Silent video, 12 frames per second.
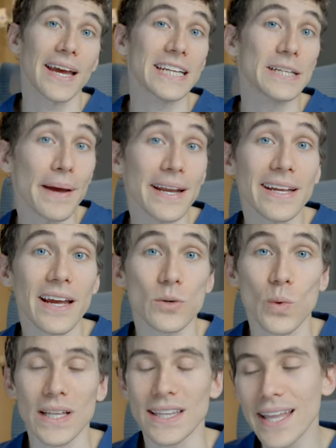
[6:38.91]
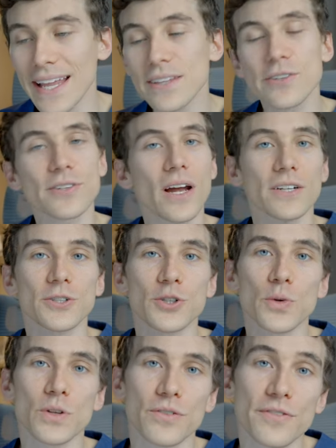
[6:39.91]
And depending on what lens your doctor
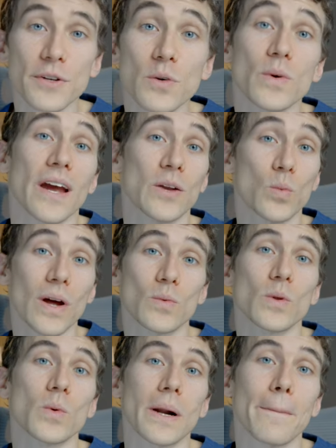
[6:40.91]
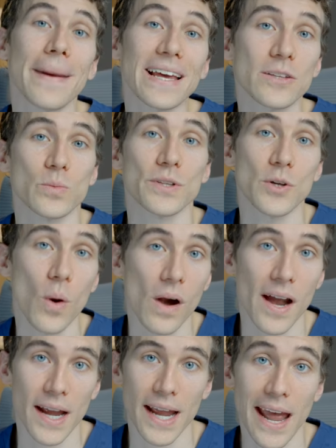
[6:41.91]
chooses for you and what will work best with your eye